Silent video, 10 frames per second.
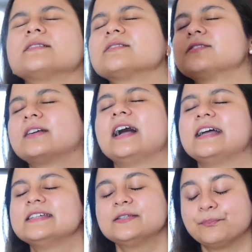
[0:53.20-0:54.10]
So
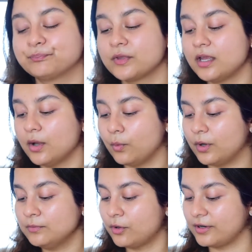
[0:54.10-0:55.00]
guys,
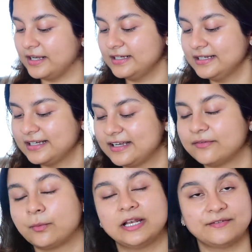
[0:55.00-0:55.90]
one morning
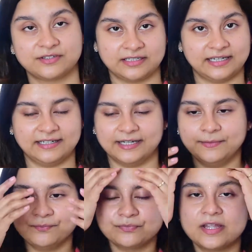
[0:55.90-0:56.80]
while I was in India,